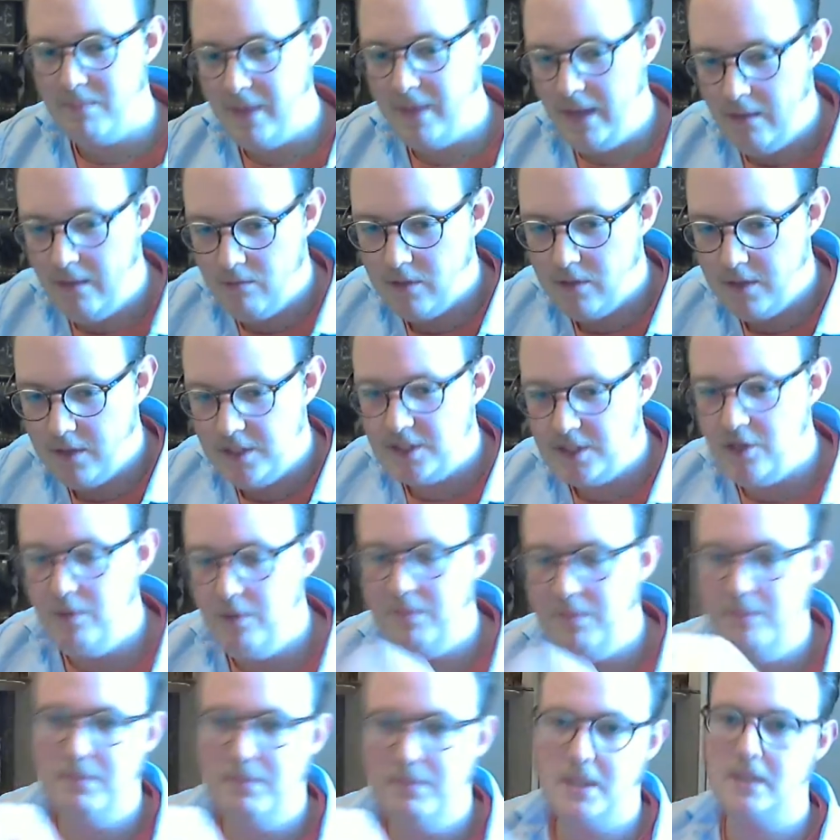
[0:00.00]
bag when it's
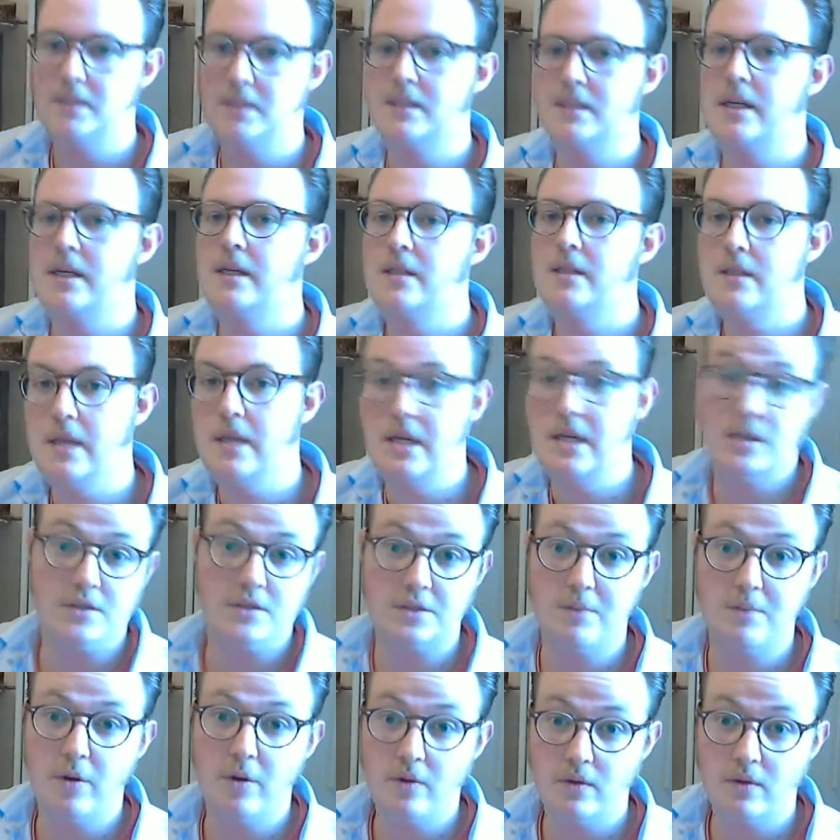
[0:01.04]
open because I don't
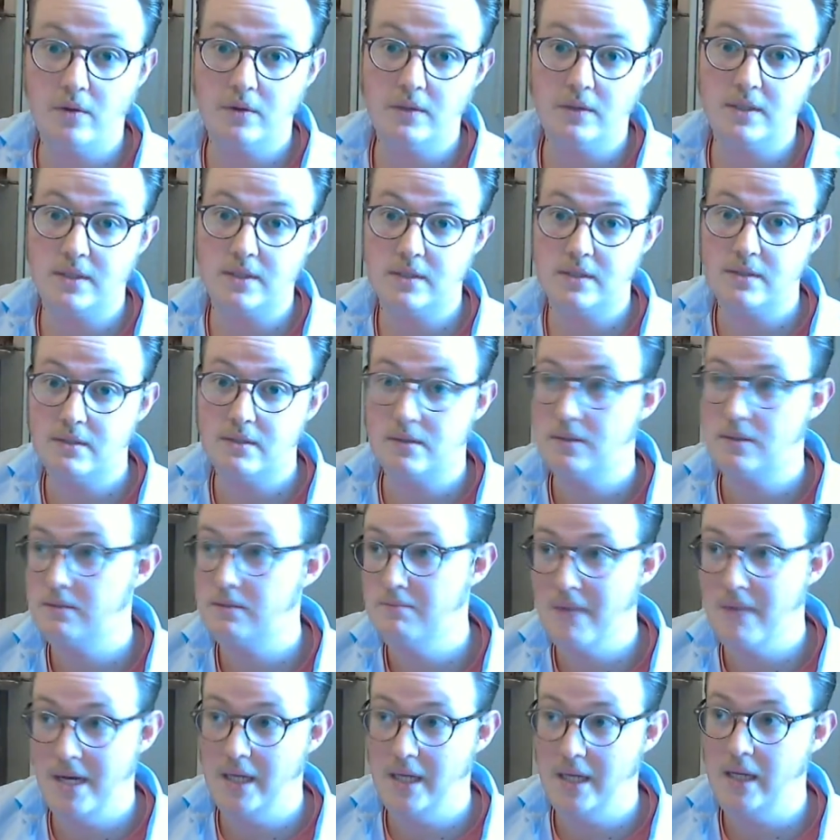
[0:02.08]
smoke as
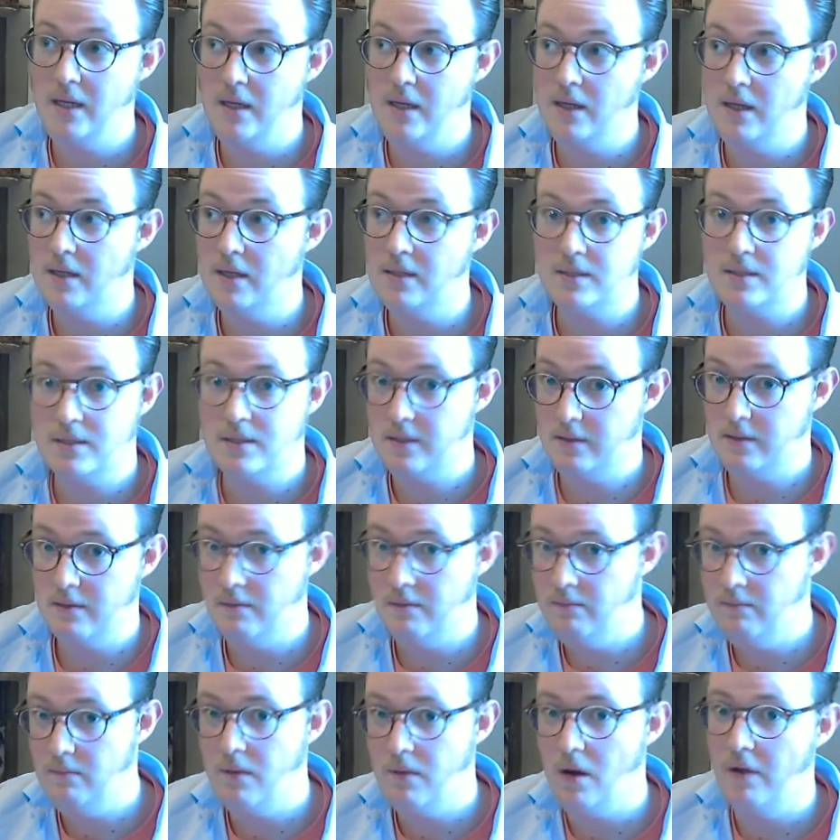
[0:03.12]
many as
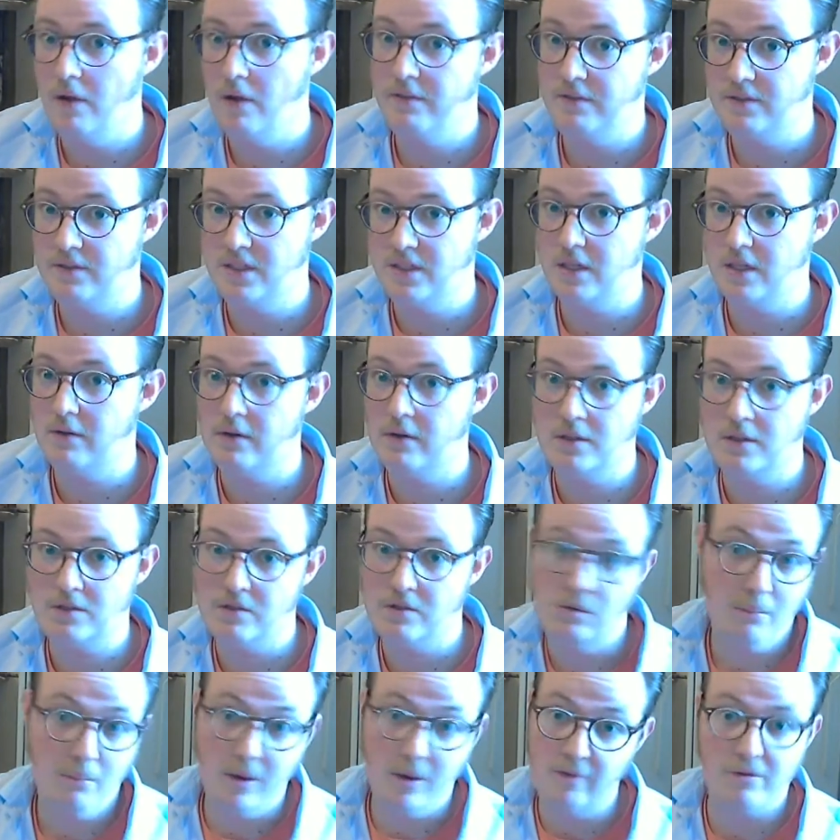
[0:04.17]
all the cigarettes.
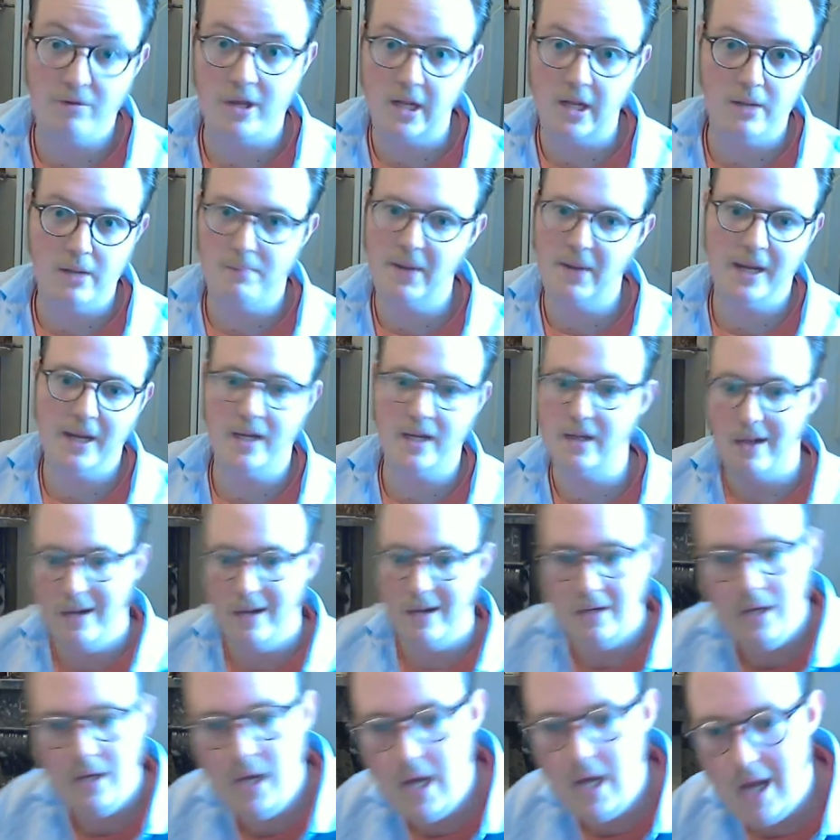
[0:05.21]
My regular packet.
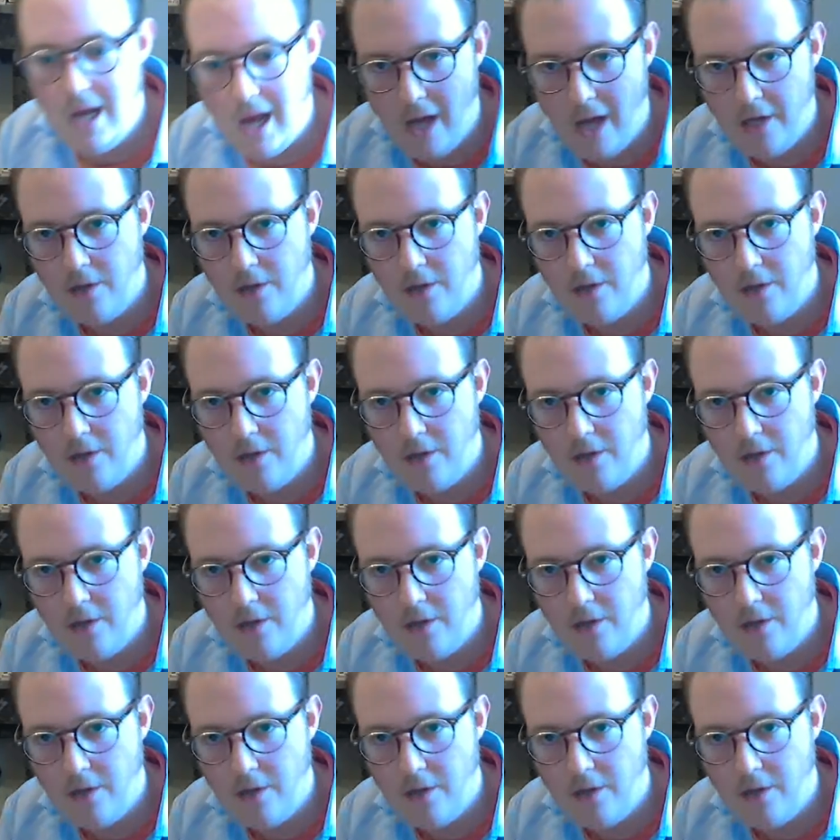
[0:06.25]
I